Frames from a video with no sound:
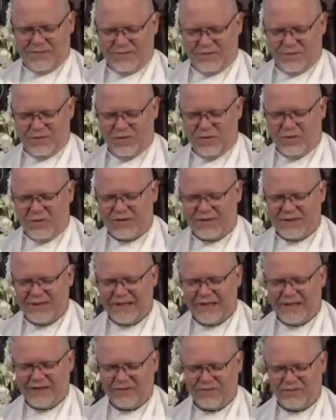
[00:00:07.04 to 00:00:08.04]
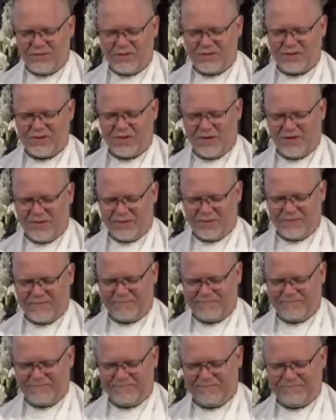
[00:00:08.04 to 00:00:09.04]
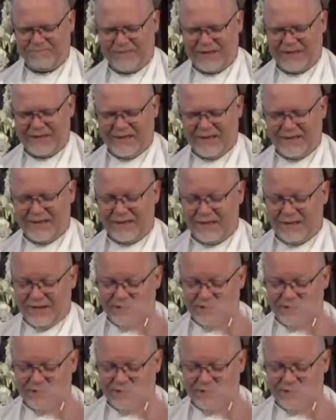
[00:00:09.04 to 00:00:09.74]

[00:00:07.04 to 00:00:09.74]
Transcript: to join together in song, to